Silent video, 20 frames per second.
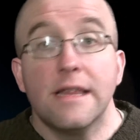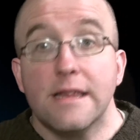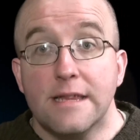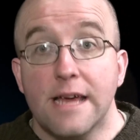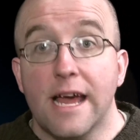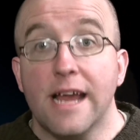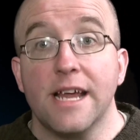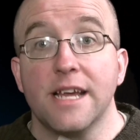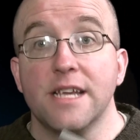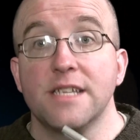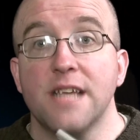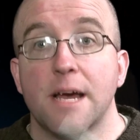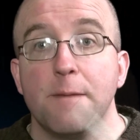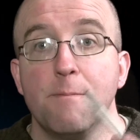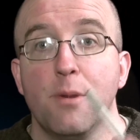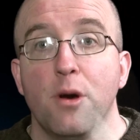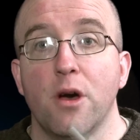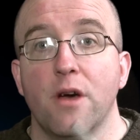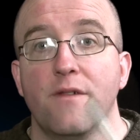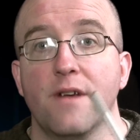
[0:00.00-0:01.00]
then it is
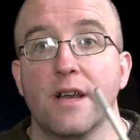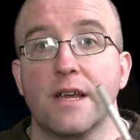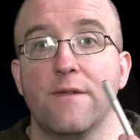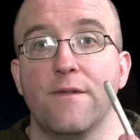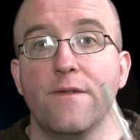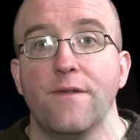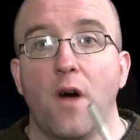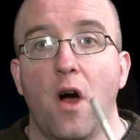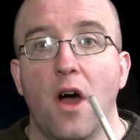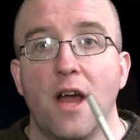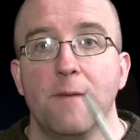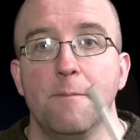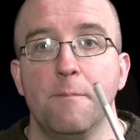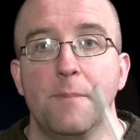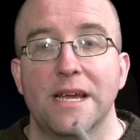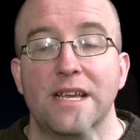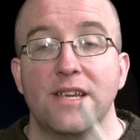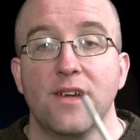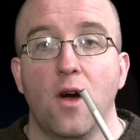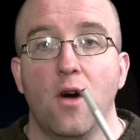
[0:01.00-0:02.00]
a perfectly fine
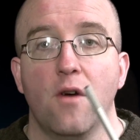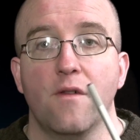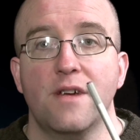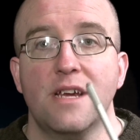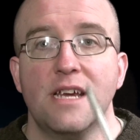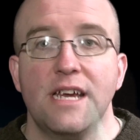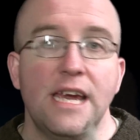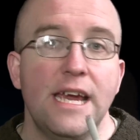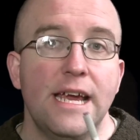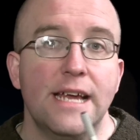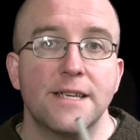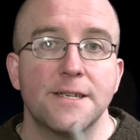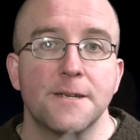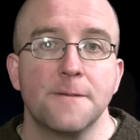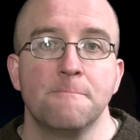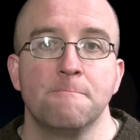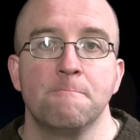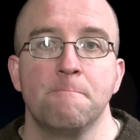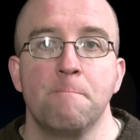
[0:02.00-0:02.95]
bit of kit.